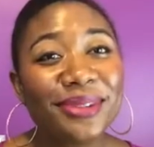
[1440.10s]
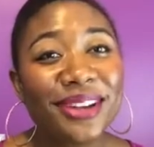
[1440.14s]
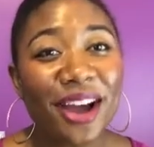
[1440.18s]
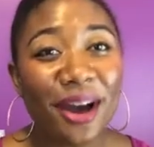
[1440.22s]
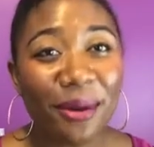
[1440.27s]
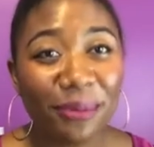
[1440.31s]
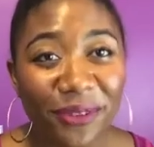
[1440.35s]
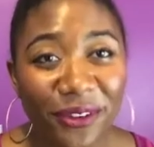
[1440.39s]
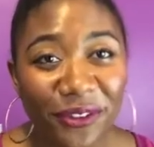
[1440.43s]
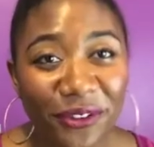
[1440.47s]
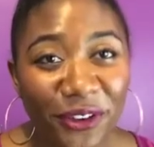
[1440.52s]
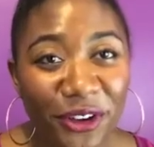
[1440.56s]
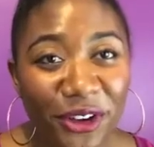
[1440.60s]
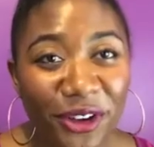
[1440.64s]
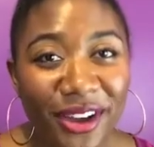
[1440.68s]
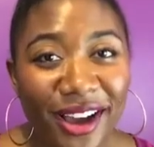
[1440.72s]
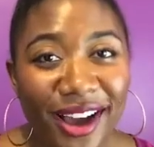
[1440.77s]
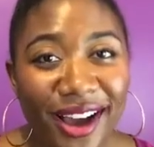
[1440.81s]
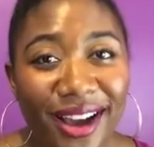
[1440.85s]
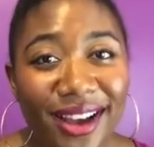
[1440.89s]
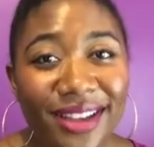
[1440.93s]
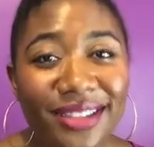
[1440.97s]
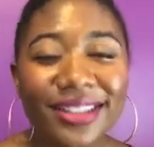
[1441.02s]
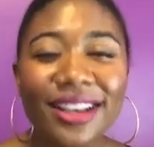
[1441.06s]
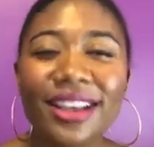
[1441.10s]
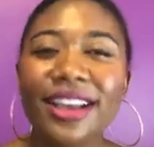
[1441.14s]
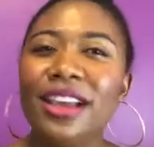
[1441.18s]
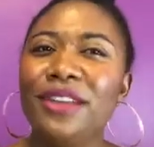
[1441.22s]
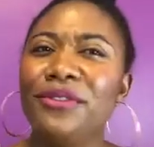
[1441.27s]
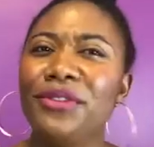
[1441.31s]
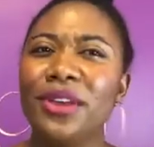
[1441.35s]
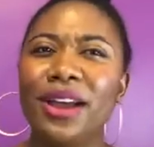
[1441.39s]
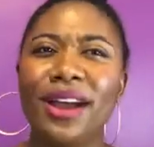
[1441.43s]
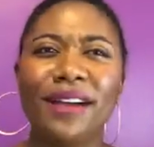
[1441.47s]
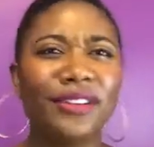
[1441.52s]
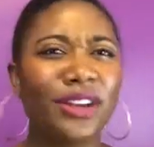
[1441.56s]
helpful for you guys. If
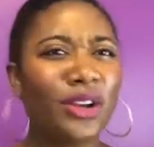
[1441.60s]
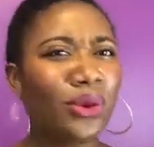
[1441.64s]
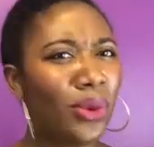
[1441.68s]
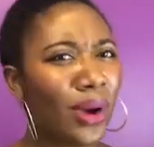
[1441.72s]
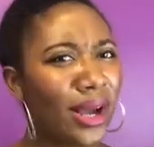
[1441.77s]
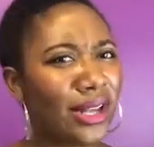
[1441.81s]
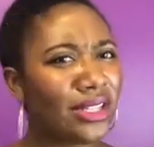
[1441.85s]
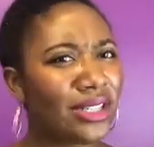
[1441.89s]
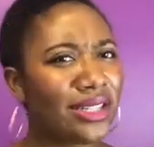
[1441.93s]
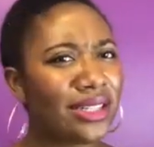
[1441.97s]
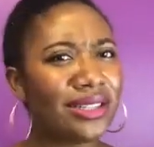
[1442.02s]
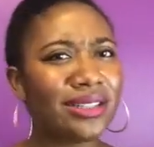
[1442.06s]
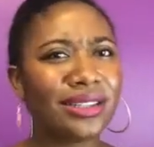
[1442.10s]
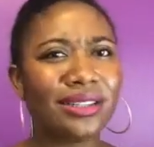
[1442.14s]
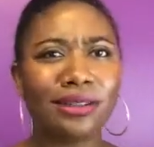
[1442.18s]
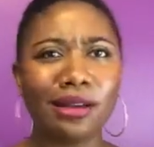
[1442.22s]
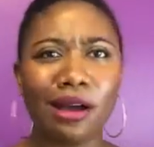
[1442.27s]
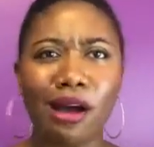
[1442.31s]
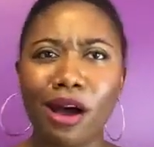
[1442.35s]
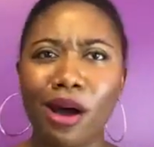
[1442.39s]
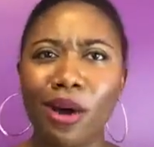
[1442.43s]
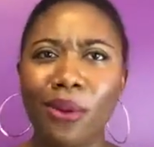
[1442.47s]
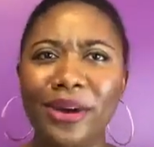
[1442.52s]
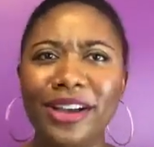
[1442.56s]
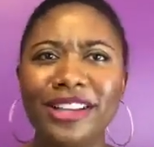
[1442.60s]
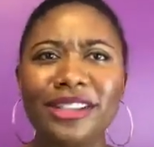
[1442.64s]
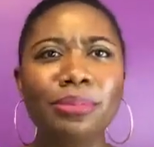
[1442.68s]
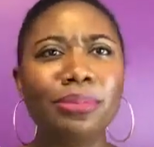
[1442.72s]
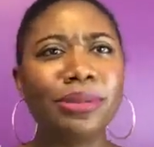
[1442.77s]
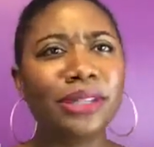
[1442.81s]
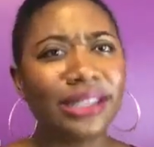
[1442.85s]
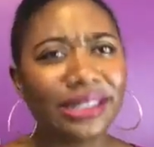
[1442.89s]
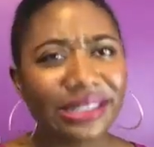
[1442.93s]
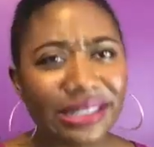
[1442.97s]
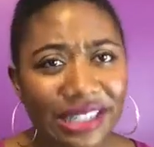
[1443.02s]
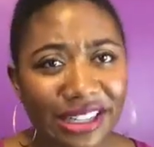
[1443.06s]
you have any questions, as always,
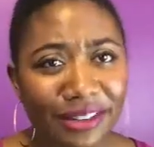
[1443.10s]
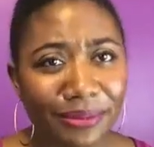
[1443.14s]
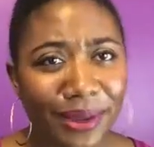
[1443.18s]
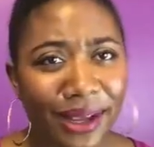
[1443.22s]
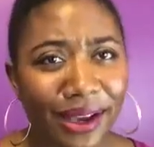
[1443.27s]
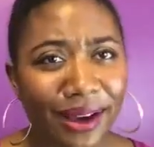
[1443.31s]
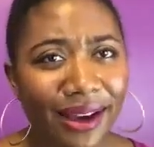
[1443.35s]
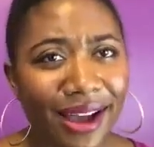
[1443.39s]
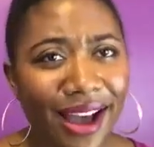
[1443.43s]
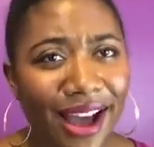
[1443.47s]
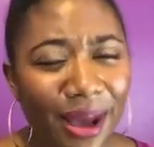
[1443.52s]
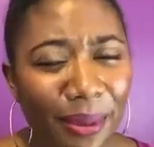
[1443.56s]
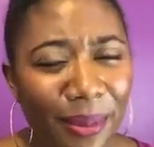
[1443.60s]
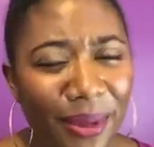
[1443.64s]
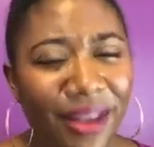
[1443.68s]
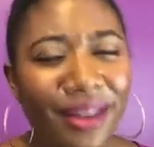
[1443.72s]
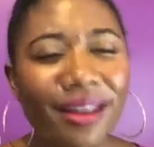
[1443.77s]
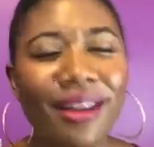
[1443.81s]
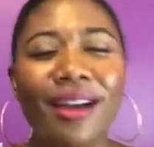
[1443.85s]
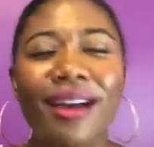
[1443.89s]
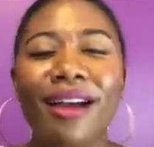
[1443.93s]
please leave me a comment.